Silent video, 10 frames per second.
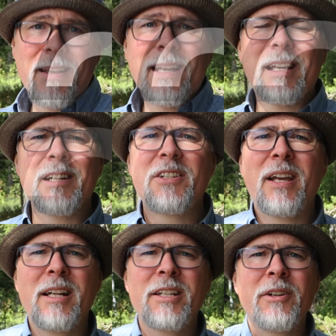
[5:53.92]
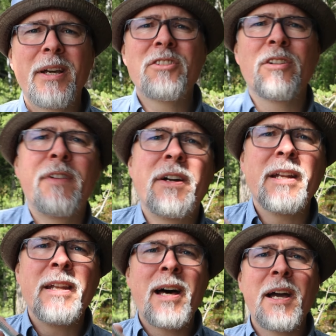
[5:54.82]
thing I can tell you, it's a
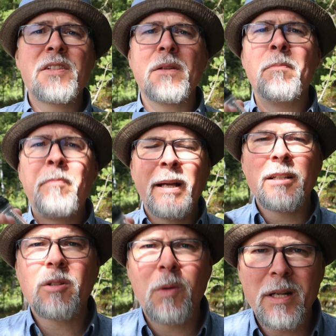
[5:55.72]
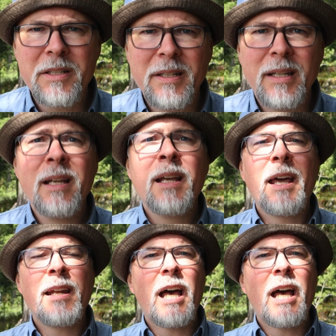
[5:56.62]
very nice build quality, and